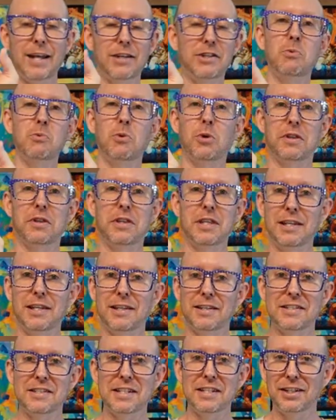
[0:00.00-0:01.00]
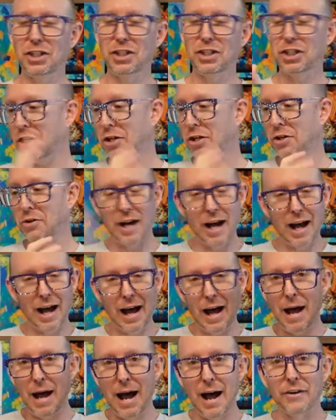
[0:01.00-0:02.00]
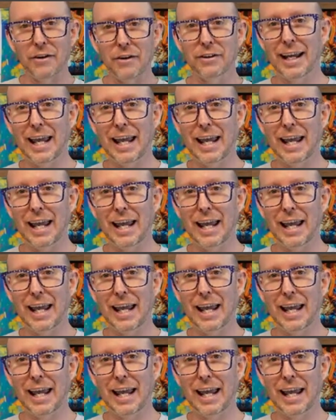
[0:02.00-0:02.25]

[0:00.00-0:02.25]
2 more things to this show, I'm out.